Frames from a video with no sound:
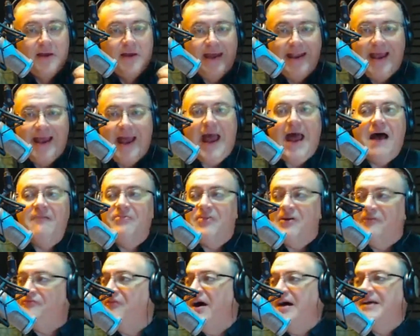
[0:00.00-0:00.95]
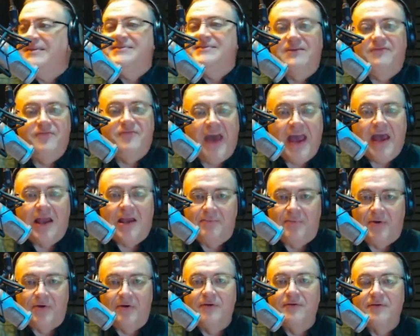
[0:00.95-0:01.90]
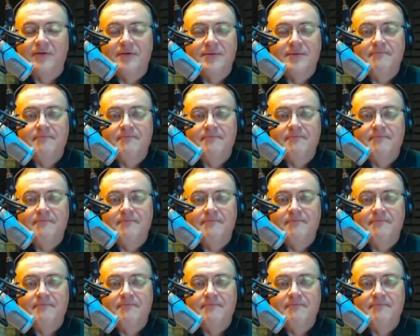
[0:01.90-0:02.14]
and have the funds available